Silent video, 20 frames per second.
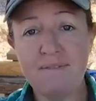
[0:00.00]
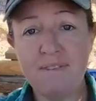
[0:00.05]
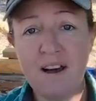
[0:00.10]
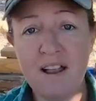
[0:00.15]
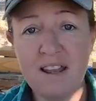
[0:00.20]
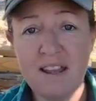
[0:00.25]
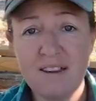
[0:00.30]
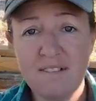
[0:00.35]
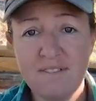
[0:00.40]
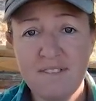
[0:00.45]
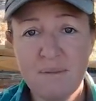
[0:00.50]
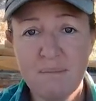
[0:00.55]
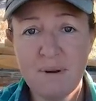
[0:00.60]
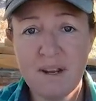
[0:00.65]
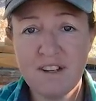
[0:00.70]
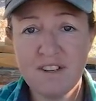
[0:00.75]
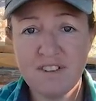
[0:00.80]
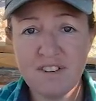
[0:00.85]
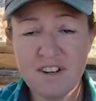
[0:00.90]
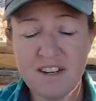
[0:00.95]
falling from
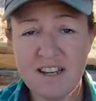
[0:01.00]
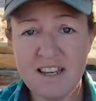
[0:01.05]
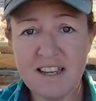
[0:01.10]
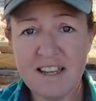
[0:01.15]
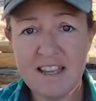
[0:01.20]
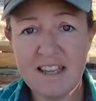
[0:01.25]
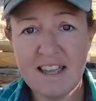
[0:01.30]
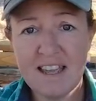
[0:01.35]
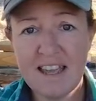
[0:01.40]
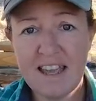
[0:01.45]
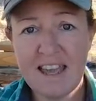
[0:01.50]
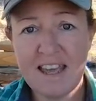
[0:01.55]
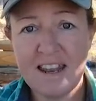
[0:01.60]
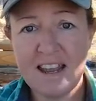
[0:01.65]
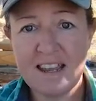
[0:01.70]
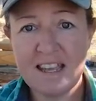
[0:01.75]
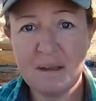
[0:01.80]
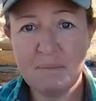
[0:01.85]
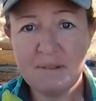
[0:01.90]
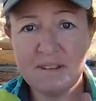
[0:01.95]
my tree, and
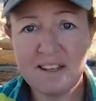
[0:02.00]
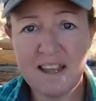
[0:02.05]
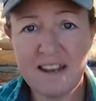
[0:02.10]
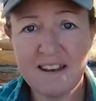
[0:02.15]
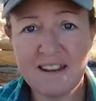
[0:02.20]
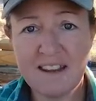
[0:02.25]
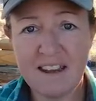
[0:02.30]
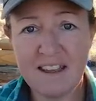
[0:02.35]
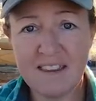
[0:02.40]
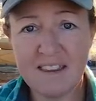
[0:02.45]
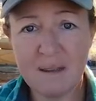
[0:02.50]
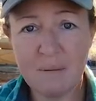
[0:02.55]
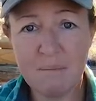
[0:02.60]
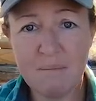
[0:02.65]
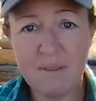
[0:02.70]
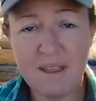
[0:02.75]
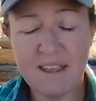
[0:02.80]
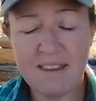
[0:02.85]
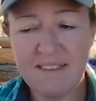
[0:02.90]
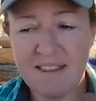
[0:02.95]
I keep standing on
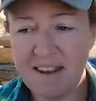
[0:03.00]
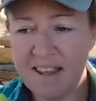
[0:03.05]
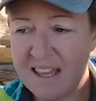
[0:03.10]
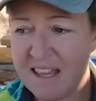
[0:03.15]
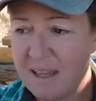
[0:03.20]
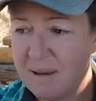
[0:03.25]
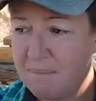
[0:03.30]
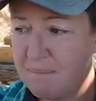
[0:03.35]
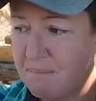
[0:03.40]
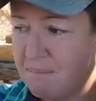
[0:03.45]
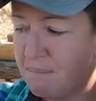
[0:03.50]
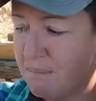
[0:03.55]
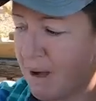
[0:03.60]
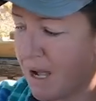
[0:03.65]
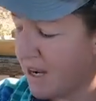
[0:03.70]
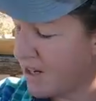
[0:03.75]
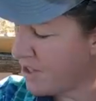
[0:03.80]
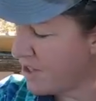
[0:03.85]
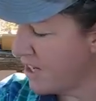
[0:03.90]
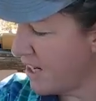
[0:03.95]
them, and then I keep
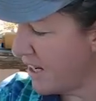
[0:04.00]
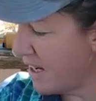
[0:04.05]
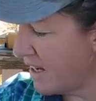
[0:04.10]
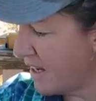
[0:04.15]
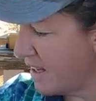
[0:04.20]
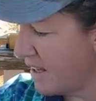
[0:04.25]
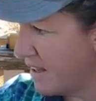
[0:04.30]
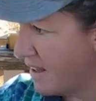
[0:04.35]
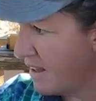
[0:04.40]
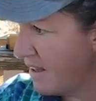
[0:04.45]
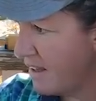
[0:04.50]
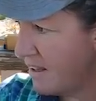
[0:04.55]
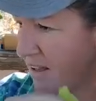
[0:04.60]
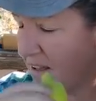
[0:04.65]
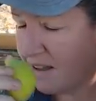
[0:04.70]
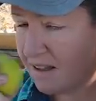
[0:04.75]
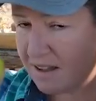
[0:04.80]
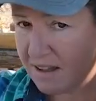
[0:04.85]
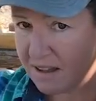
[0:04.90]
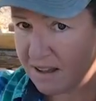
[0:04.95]
mashing
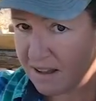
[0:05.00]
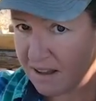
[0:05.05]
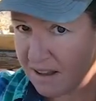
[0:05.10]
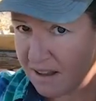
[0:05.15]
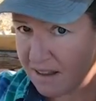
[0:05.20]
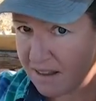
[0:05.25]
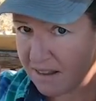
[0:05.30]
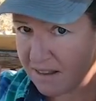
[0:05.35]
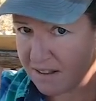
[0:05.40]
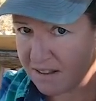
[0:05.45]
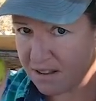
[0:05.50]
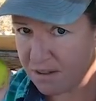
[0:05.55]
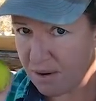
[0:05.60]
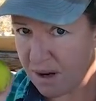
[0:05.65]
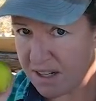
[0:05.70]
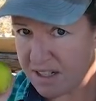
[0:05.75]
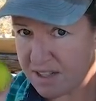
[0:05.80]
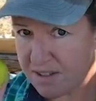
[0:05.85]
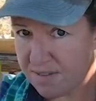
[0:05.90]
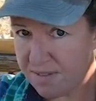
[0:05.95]
the
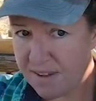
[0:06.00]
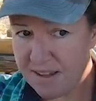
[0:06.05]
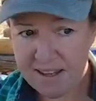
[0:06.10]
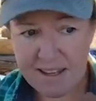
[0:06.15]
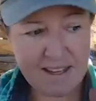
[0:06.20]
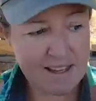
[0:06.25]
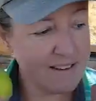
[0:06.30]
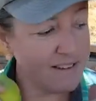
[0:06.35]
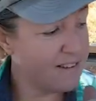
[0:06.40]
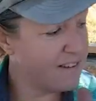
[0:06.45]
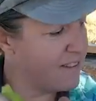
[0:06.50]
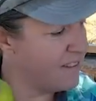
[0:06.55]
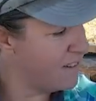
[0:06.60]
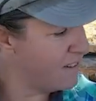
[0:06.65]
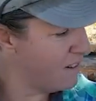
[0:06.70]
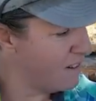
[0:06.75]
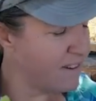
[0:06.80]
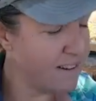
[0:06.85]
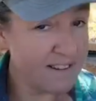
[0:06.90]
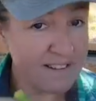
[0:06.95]
squashed fig into the
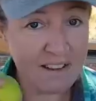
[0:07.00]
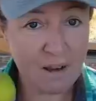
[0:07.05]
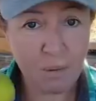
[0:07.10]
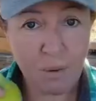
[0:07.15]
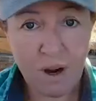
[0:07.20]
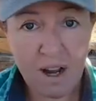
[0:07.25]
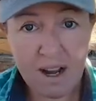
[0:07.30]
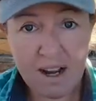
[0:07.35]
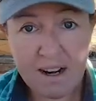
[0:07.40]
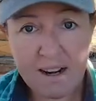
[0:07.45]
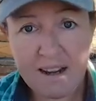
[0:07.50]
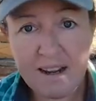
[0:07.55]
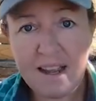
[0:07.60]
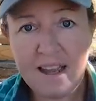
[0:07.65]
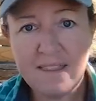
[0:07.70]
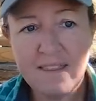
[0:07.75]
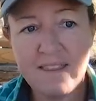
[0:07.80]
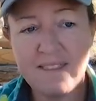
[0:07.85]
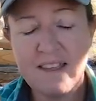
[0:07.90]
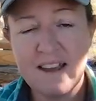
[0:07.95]
dirt as I walk,
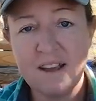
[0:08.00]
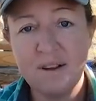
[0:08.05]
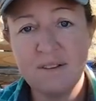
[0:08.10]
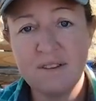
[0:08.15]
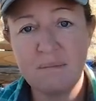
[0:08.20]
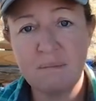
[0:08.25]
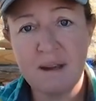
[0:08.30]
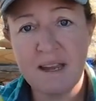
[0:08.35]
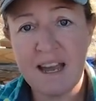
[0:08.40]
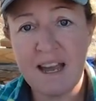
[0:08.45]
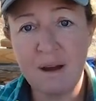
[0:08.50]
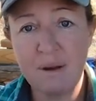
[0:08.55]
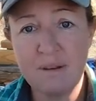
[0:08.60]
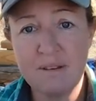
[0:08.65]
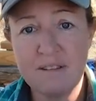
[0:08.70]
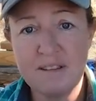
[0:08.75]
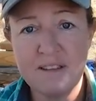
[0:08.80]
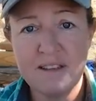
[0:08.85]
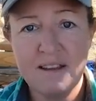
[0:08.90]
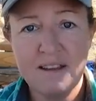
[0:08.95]
and then that goes in my
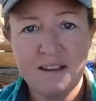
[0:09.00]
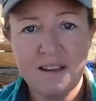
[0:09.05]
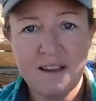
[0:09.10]
house,